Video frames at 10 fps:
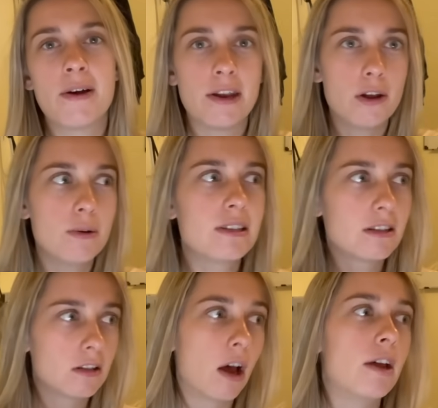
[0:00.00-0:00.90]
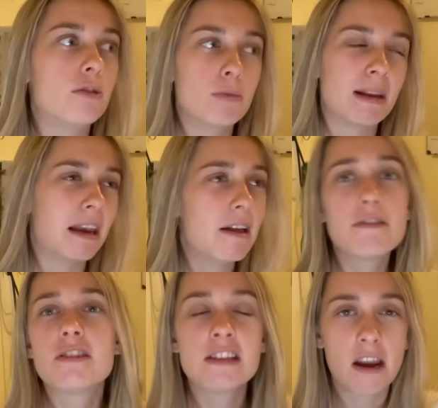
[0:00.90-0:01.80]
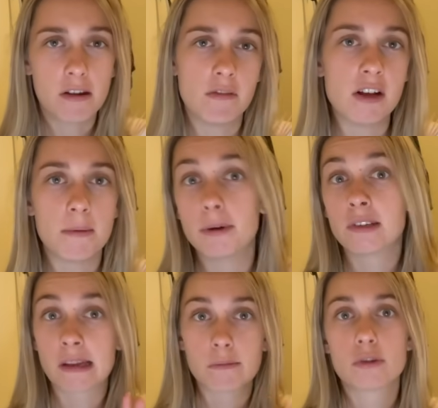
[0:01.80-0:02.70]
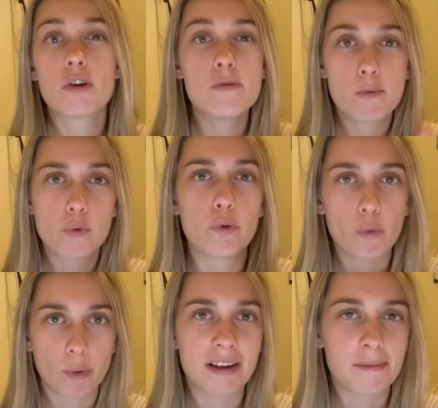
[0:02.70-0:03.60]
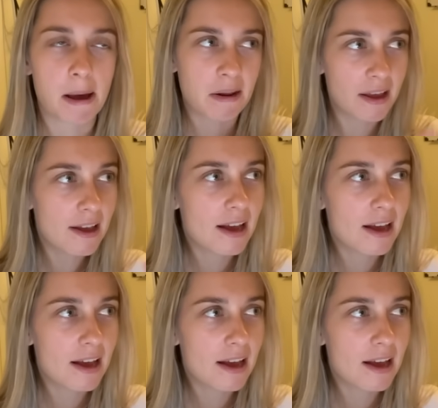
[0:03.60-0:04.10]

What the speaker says: I know it's in the title, but I left it to the end of the video because I am so bored of talking about it.